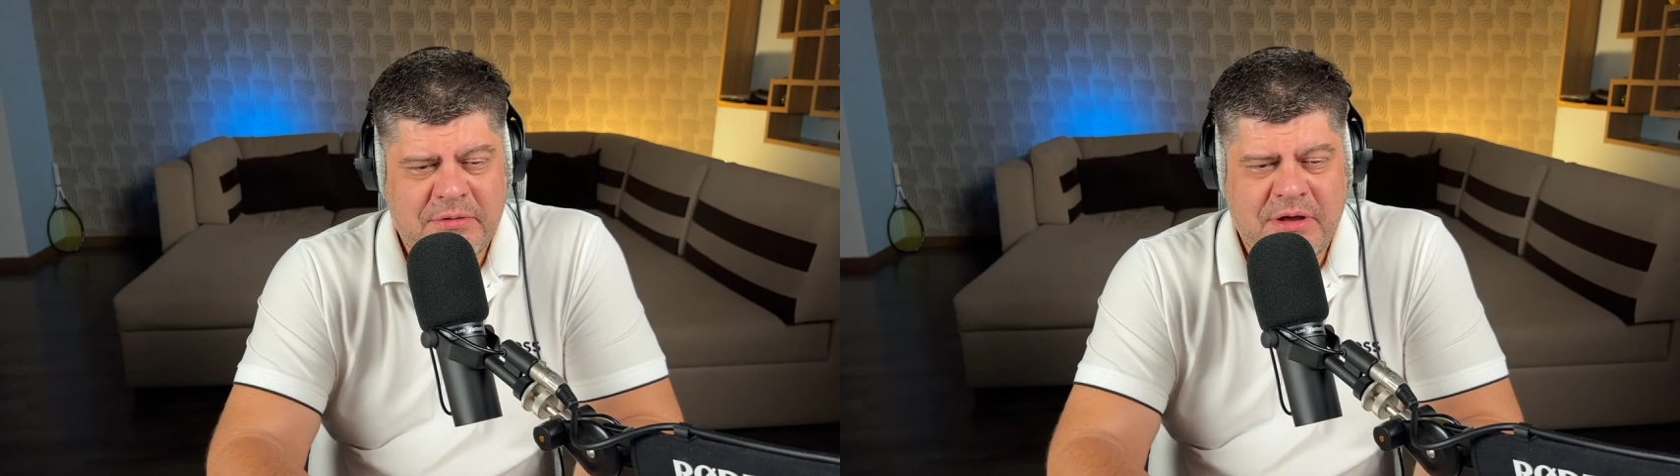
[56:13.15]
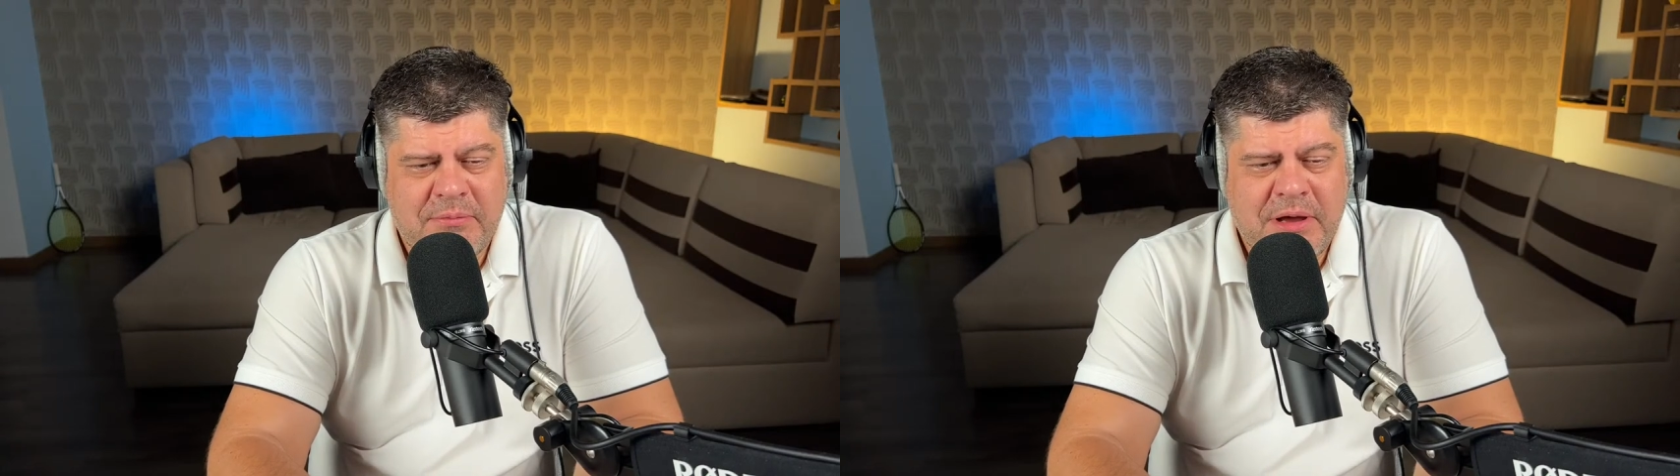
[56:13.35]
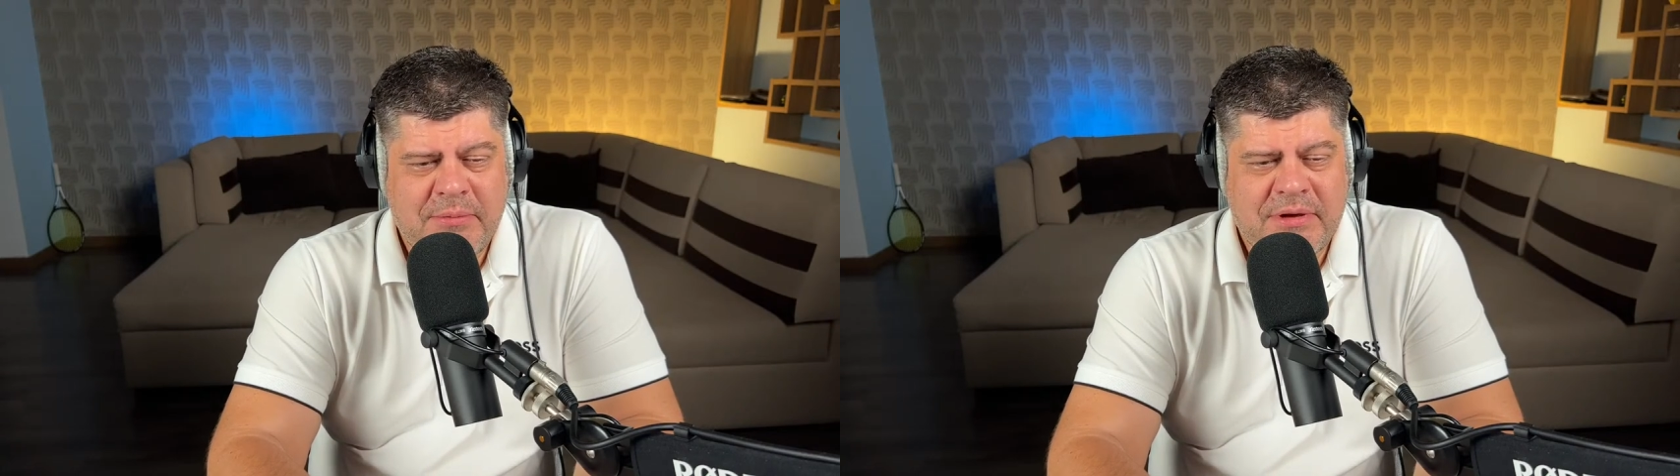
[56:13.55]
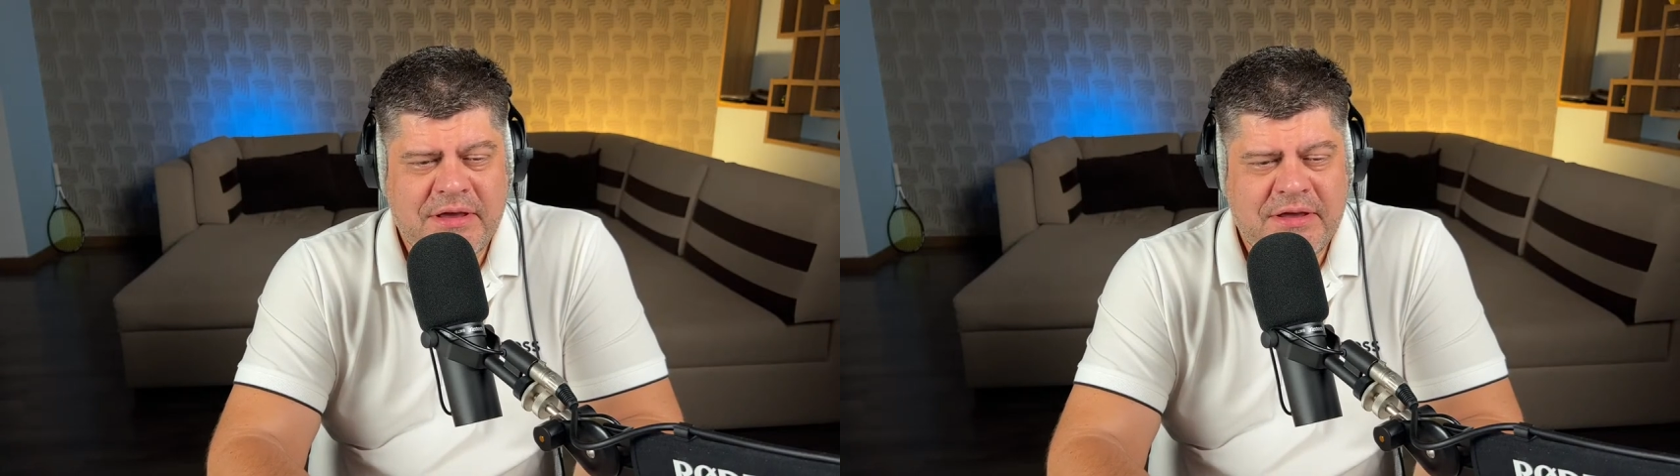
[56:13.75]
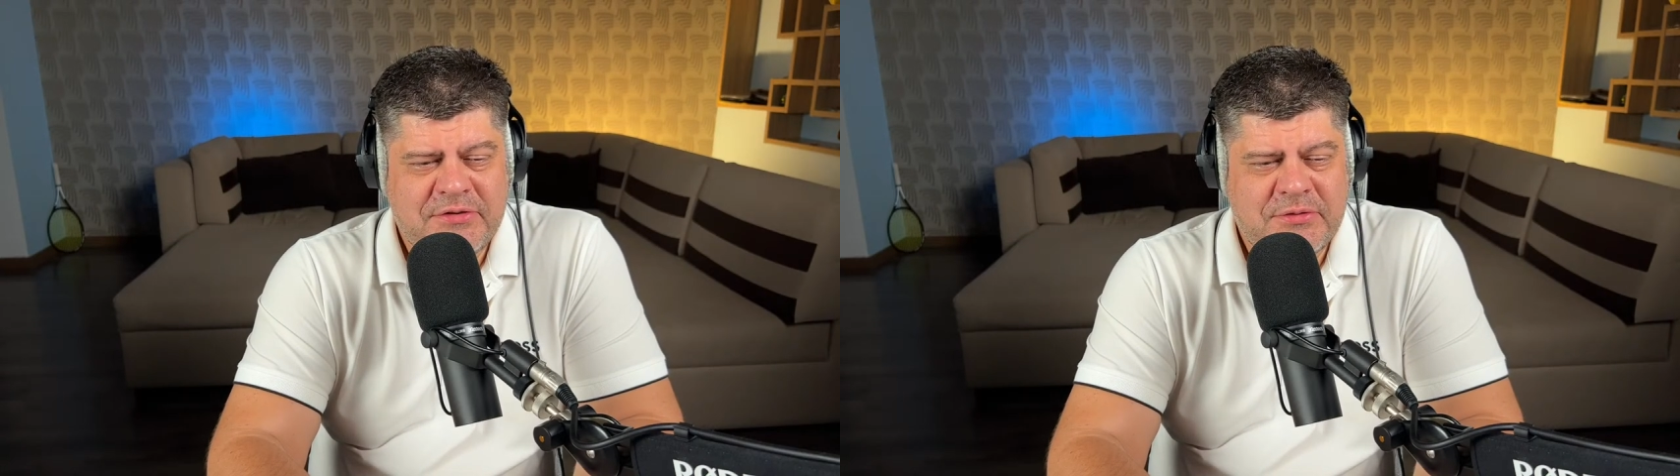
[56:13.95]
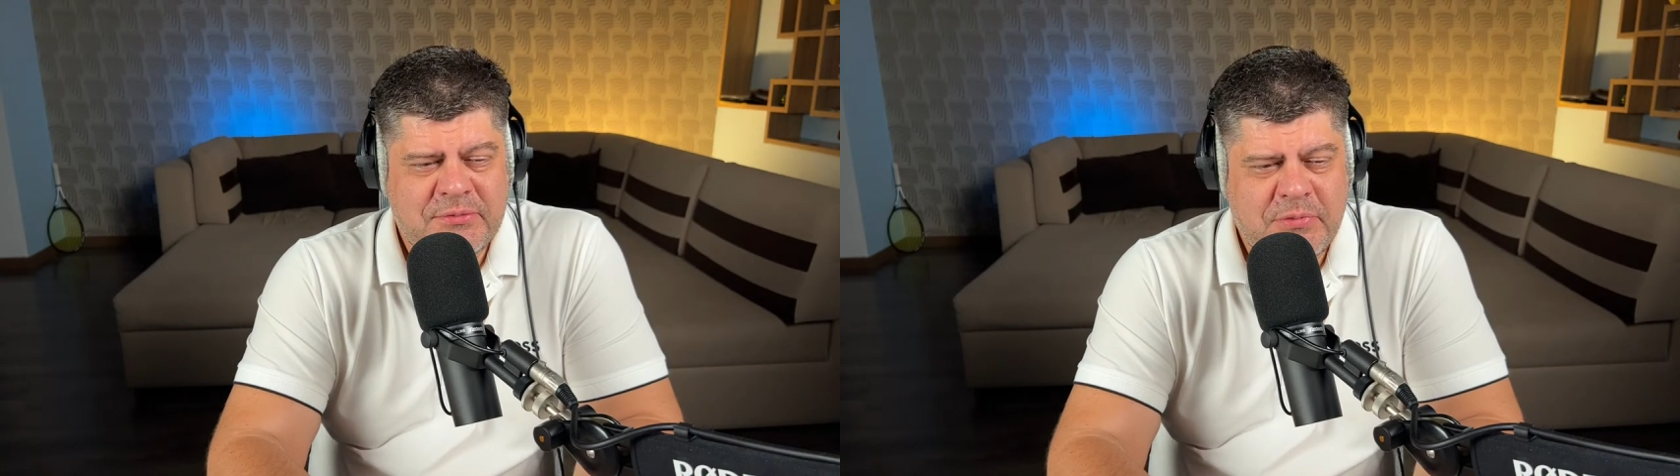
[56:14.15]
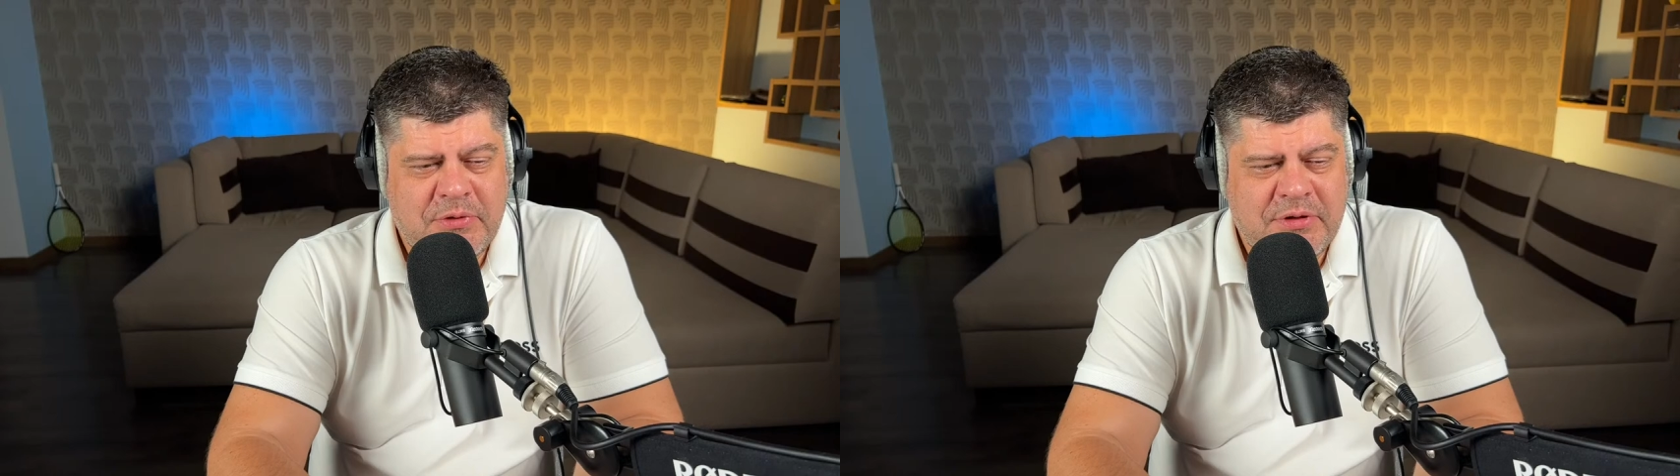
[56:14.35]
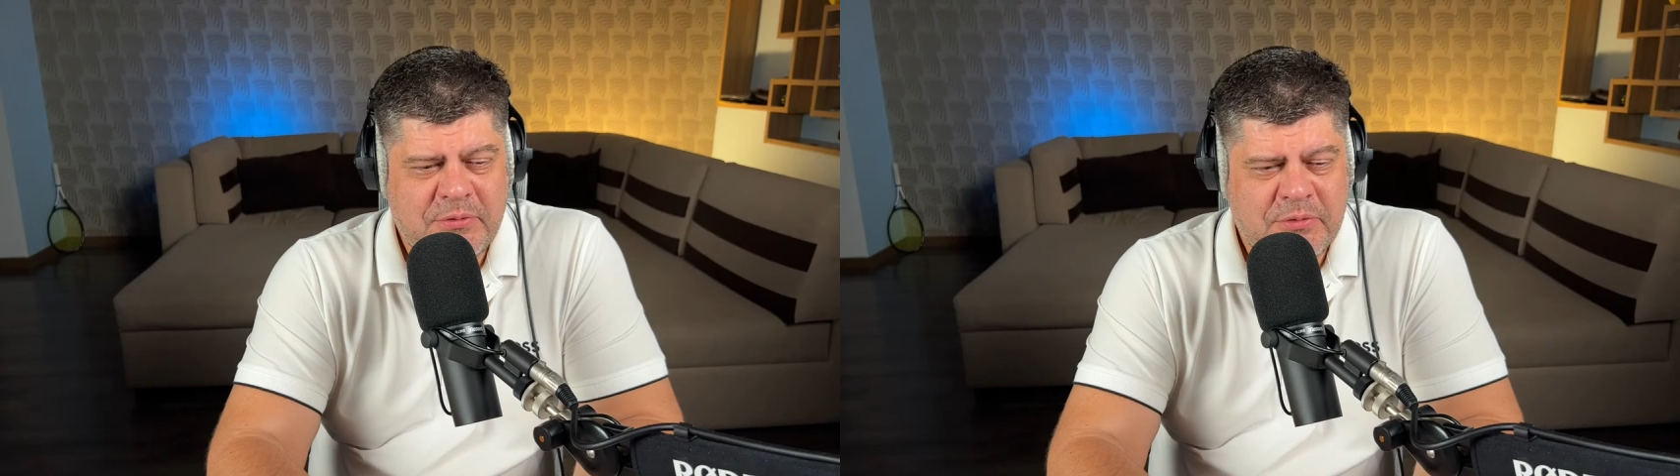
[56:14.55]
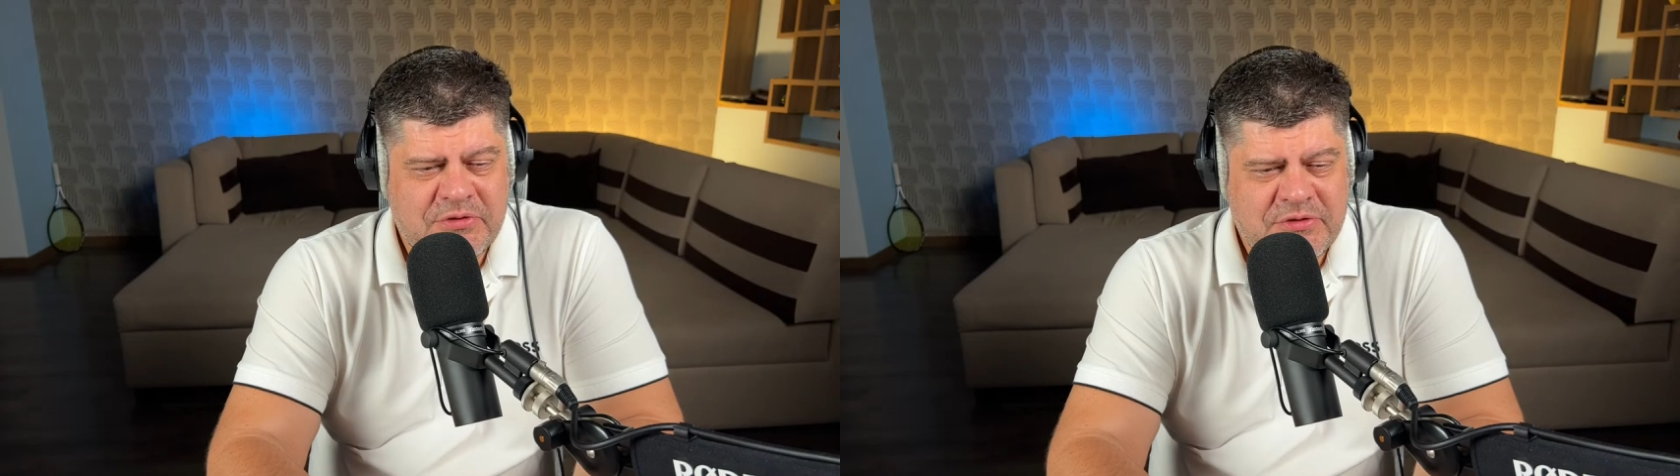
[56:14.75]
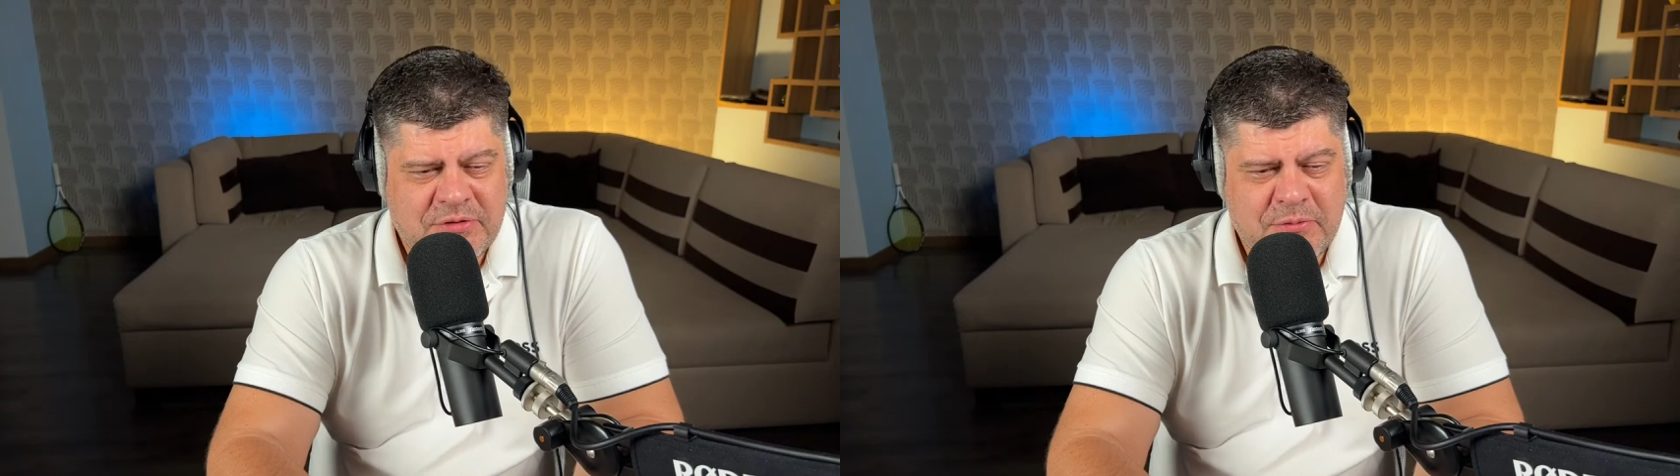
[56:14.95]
Okay, Mammy K's birthday was